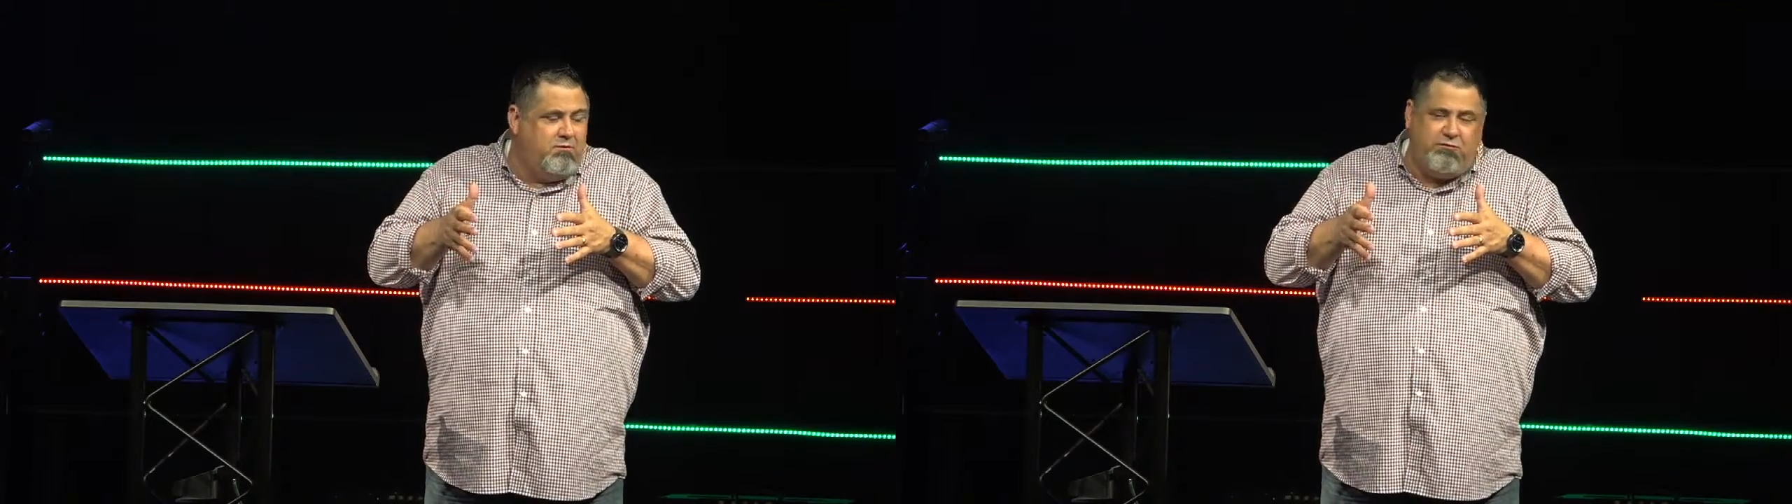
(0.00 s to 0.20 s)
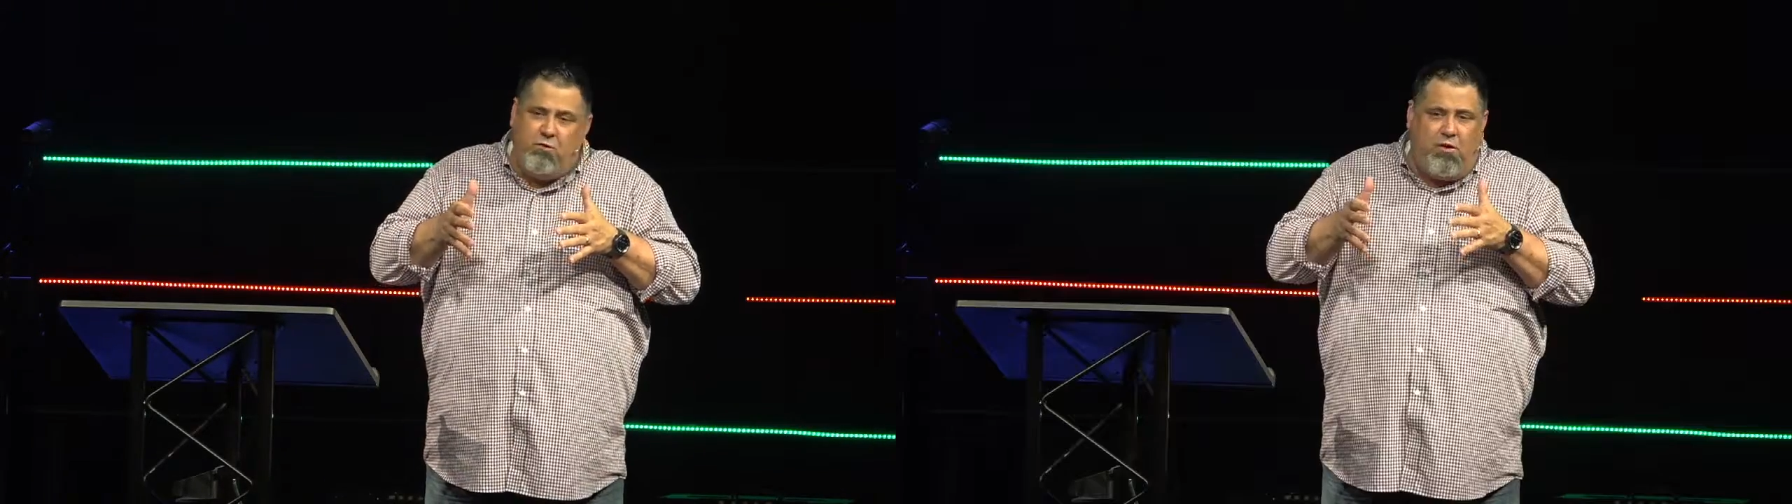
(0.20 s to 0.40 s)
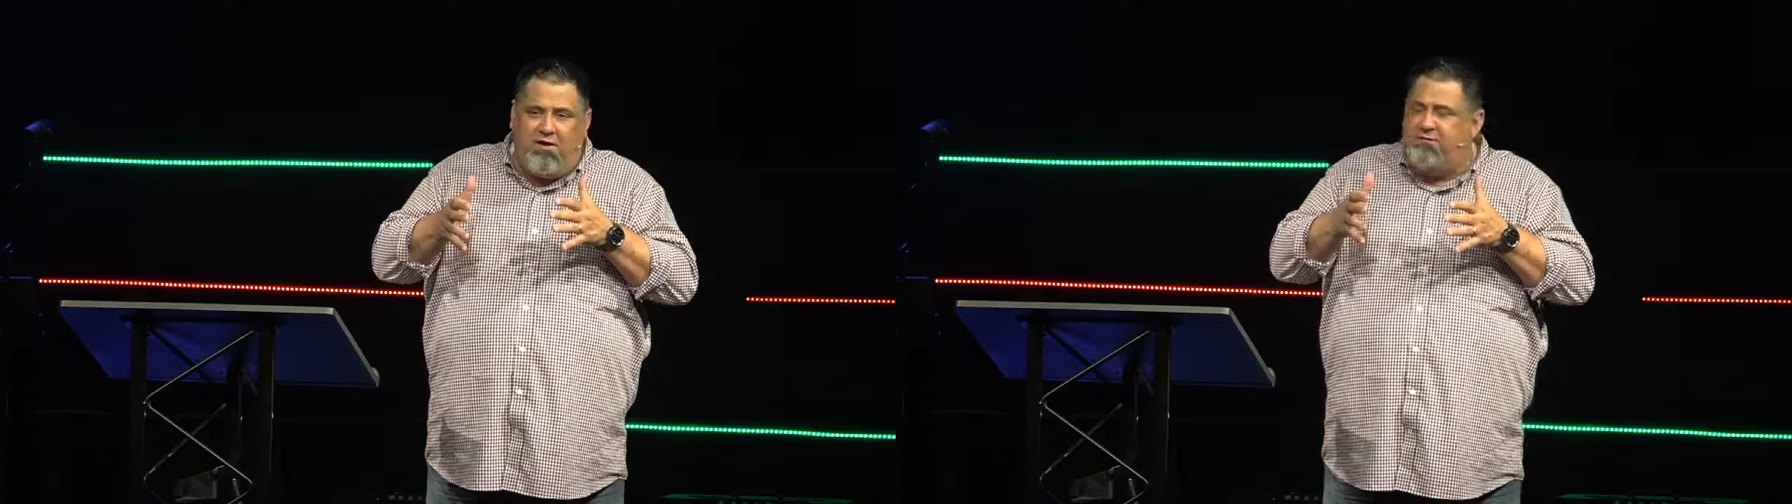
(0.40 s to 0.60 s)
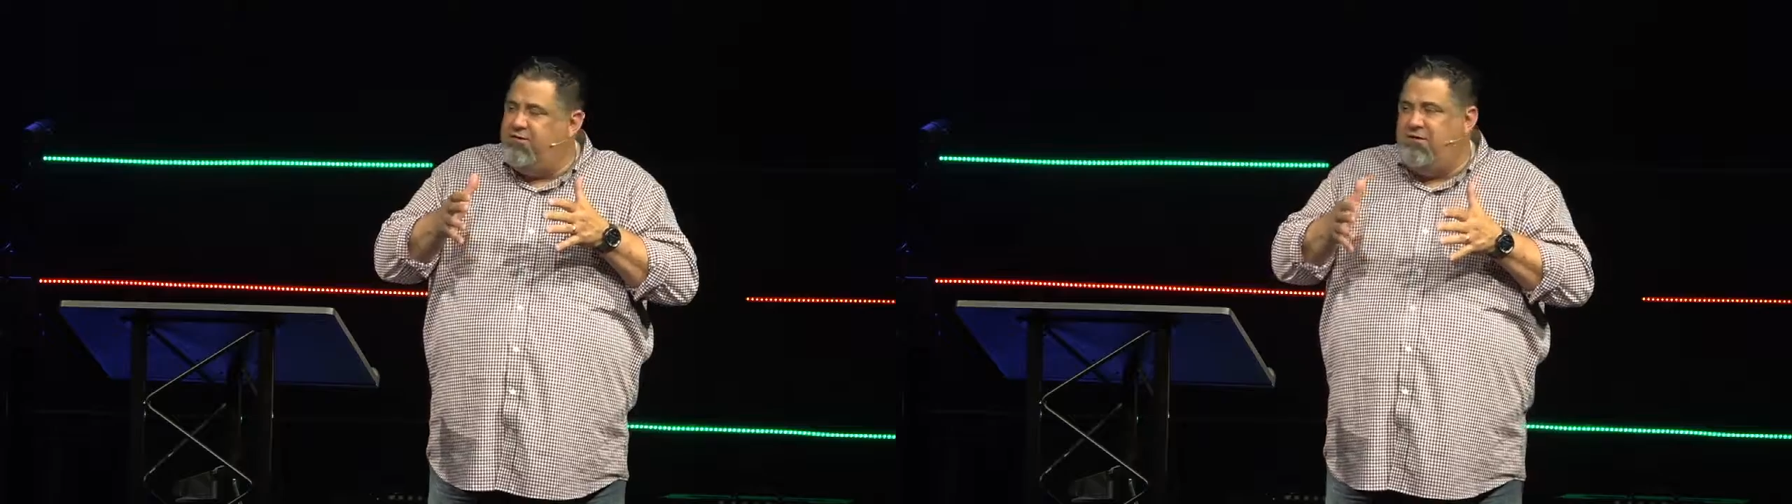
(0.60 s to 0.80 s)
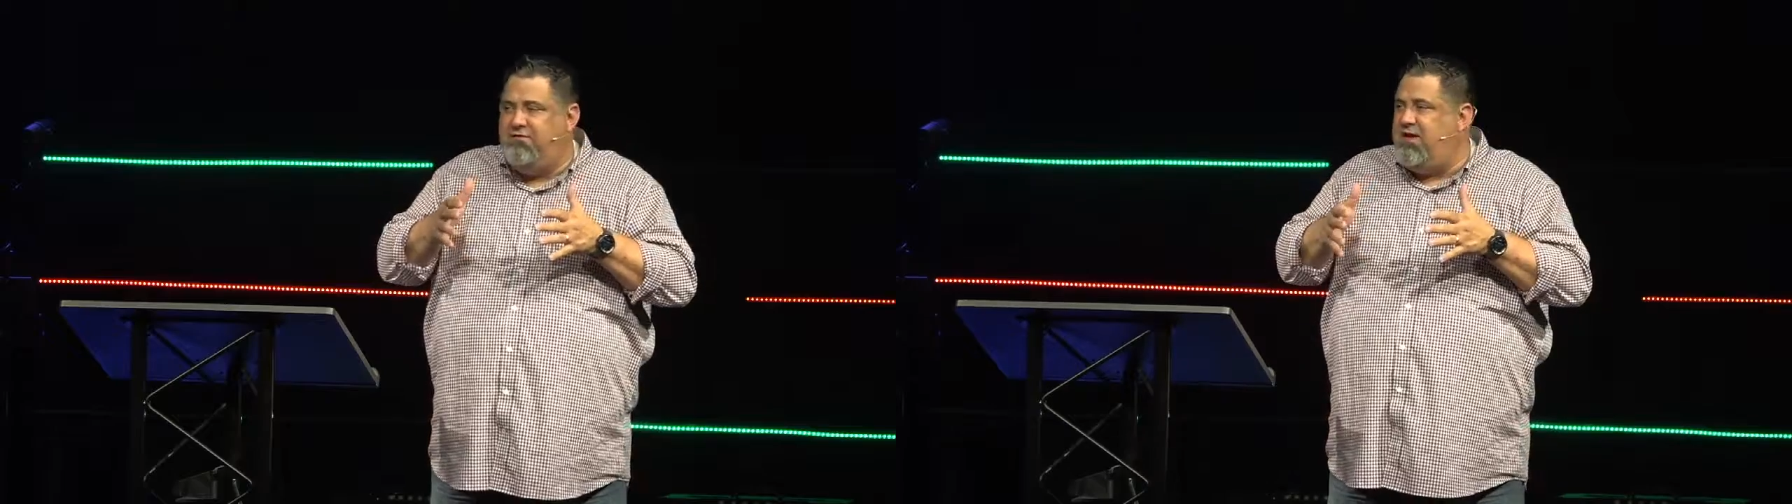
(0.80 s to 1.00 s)
So
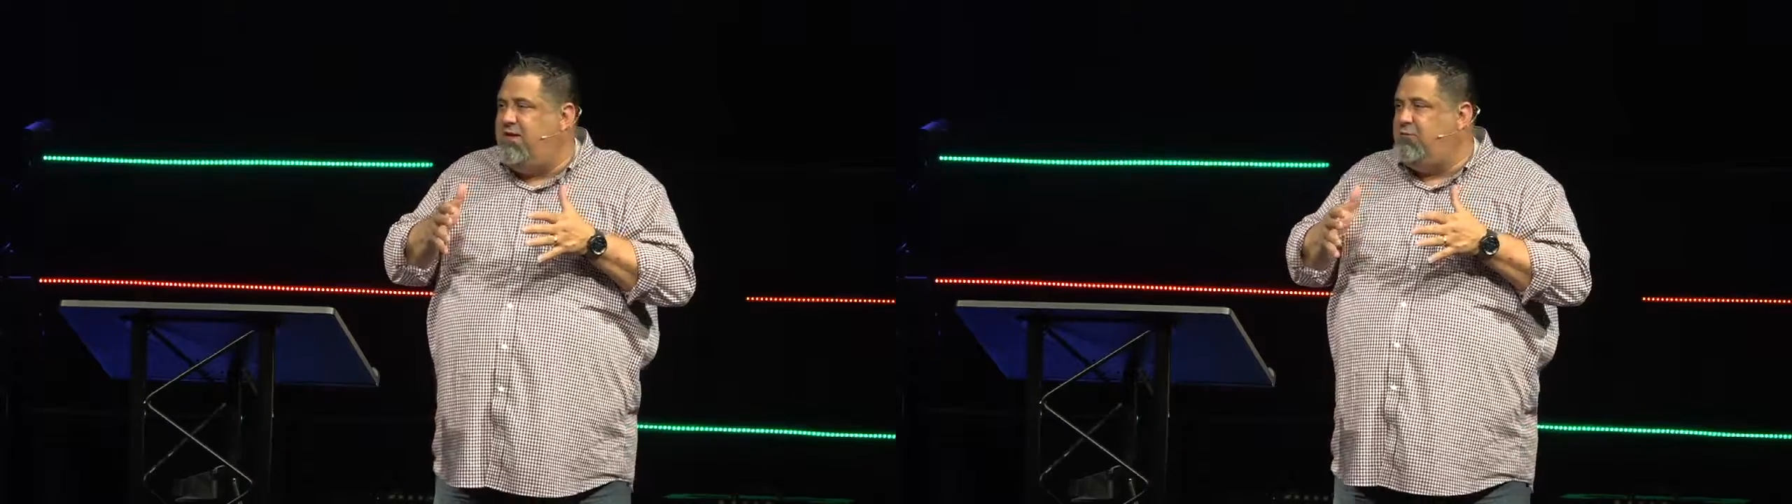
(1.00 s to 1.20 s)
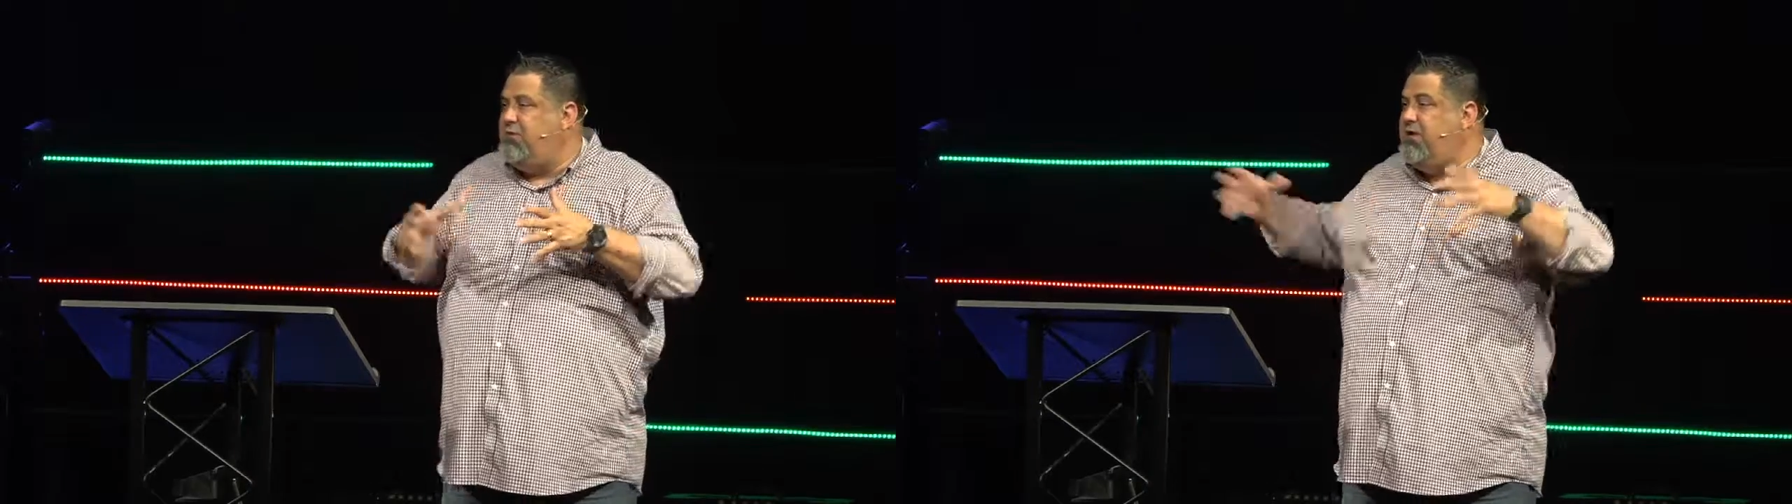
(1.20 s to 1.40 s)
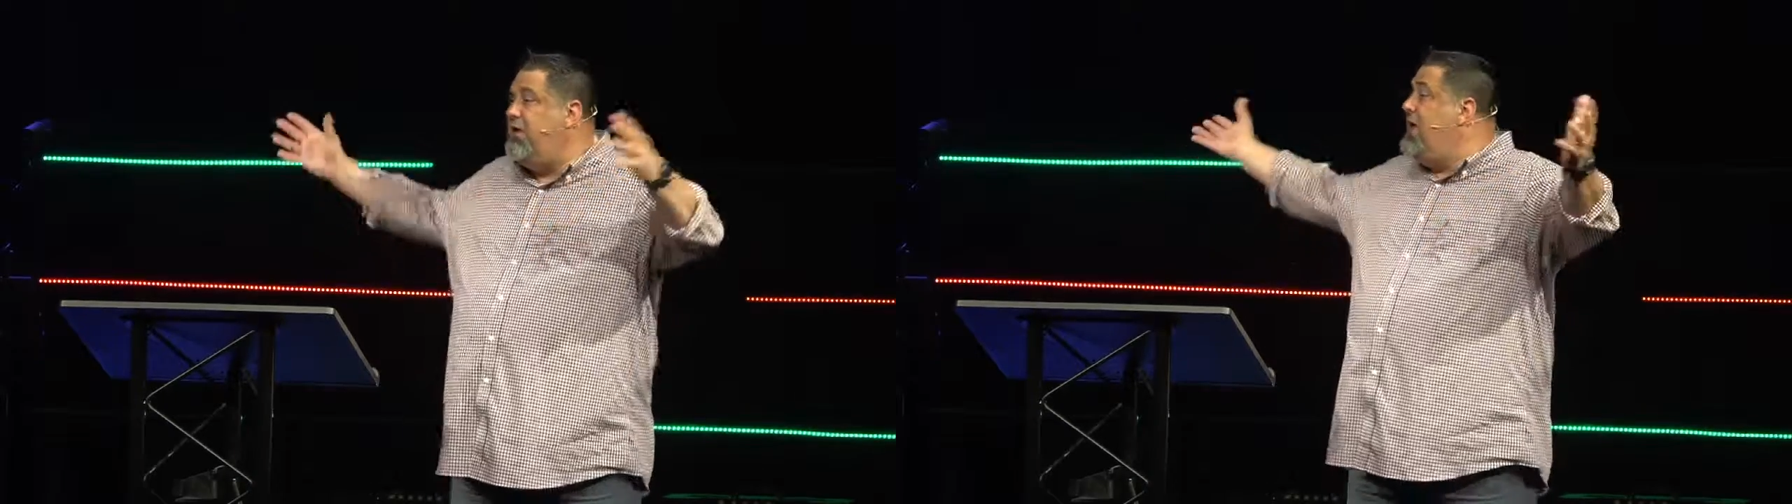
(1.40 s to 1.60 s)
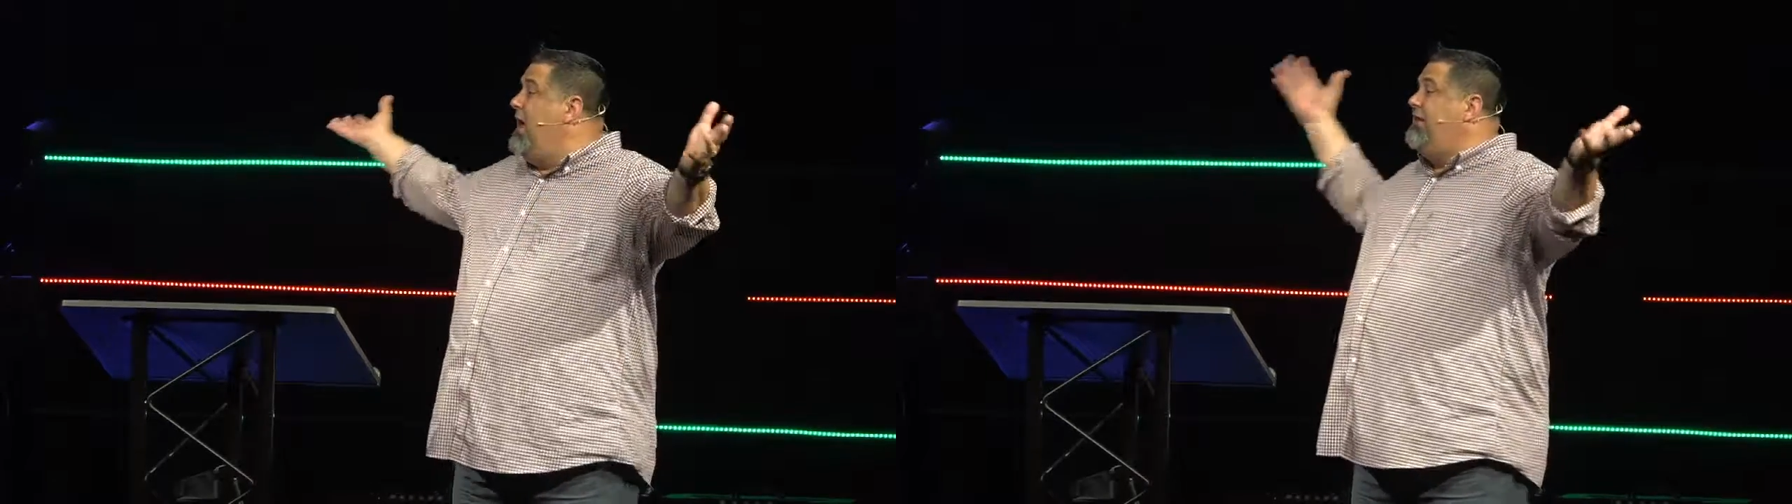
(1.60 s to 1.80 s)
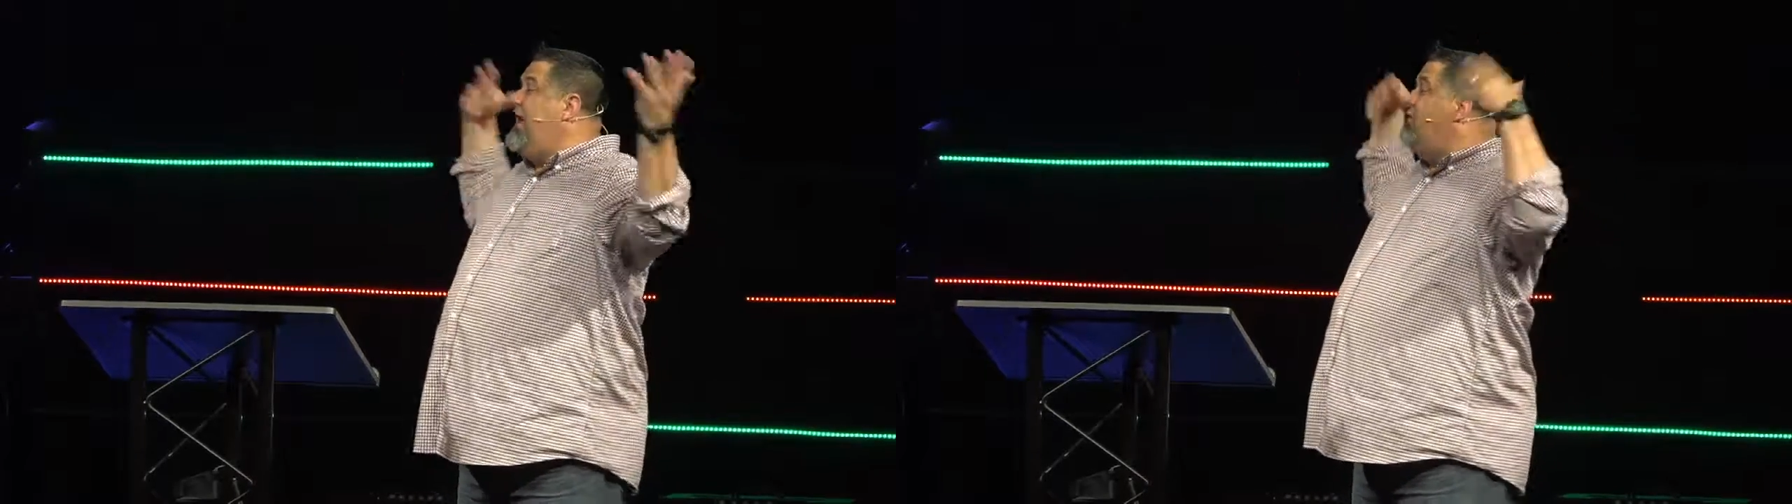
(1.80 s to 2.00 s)
often these days, we
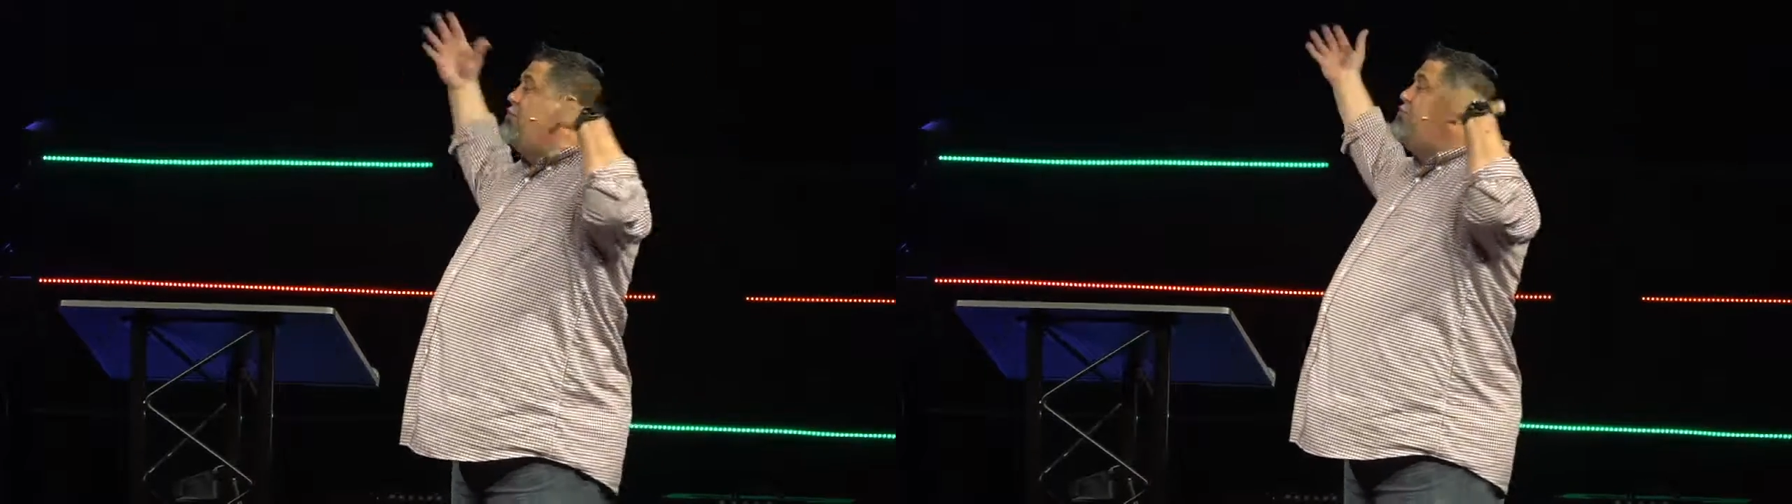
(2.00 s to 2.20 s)
allow